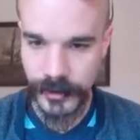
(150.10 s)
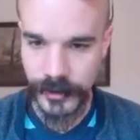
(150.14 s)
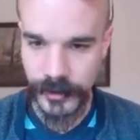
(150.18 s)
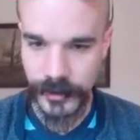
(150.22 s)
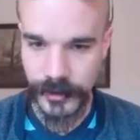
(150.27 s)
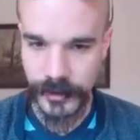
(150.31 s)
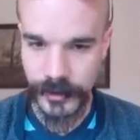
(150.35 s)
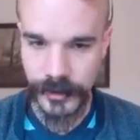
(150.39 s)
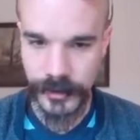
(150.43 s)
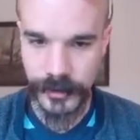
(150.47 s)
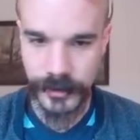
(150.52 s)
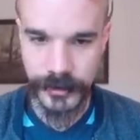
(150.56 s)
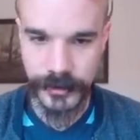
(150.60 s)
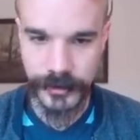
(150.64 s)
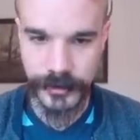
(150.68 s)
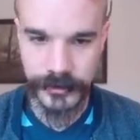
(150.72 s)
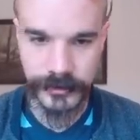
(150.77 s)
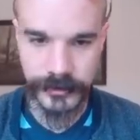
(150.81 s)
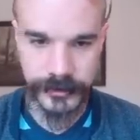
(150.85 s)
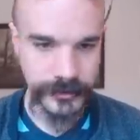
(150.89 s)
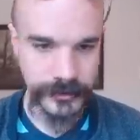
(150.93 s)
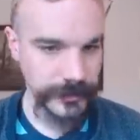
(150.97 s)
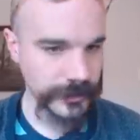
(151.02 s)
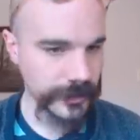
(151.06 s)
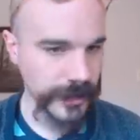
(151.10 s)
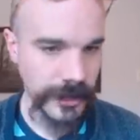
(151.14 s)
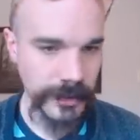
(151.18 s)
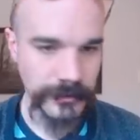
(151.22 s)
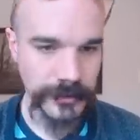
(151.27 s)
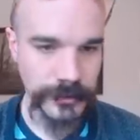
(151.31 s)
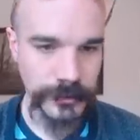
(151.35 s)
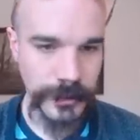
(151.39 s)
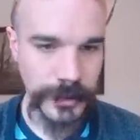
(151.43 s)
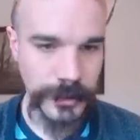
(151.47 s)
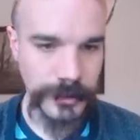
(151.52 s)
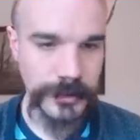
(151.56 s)
Uh, his
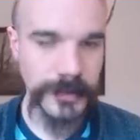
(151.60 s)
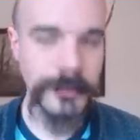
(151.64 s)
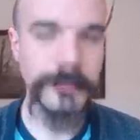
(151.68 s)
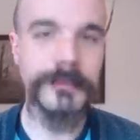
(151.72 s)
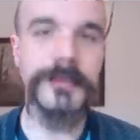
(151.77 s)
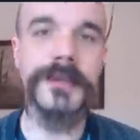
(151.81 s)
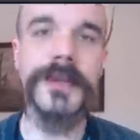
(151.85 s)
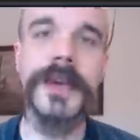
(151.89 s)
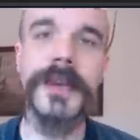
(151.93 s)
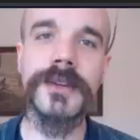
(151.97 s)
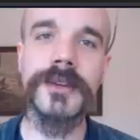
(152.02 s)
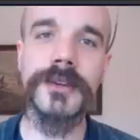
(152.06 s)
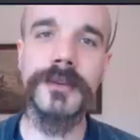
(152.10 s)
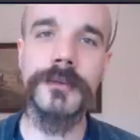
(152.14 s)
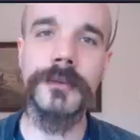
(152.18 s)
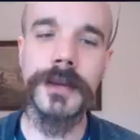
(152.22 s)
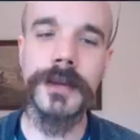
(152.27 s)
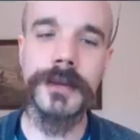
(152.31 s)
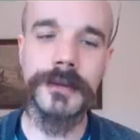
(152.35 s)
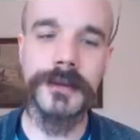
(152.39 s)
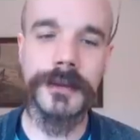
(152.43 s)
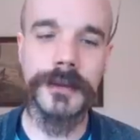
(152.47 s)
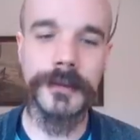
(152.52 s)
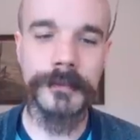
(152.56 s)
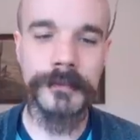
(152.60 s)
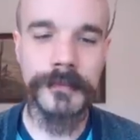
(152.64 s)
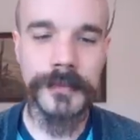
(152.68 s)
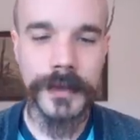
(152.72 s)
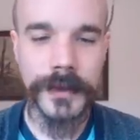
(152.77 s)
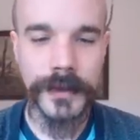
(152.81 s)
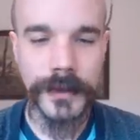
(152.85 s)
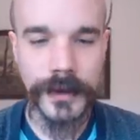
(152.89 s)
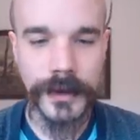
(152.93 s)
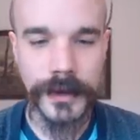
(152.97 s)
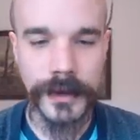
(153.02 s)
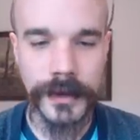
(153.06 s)
name's William. Thank you, William,
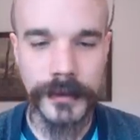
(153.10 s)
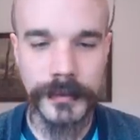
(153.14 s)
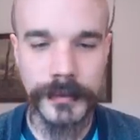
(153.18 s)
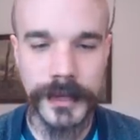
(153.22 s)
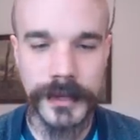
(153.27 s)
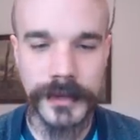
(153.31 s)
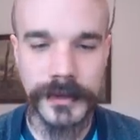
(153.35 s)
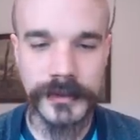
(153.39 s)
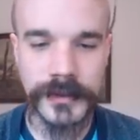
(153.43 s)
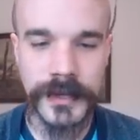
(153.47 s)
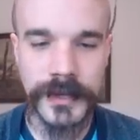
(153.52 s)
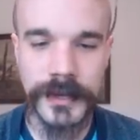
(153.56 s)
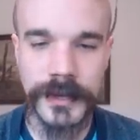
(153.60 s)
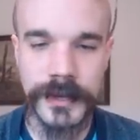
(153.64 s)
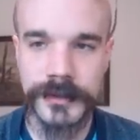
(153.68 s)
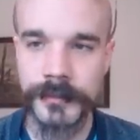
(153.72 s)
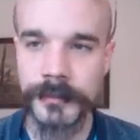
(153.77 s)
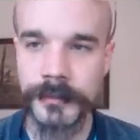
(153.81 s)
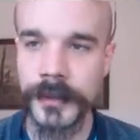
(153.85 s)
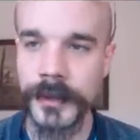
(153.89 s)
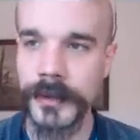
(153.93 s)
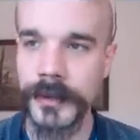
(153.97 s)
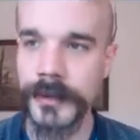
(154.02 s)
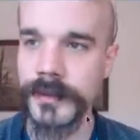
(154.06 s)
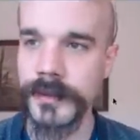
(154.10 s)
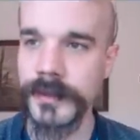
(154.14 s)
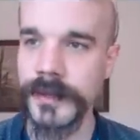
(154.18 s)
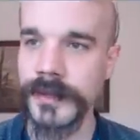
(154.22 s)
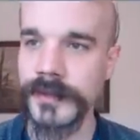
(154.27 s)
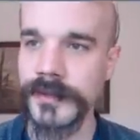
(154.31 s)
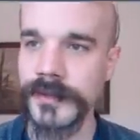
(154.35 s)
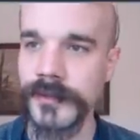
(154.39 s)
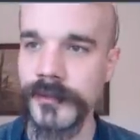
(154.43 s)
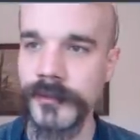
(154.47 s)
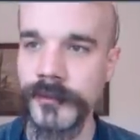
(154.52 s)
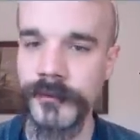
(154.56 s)
uh, because he has put this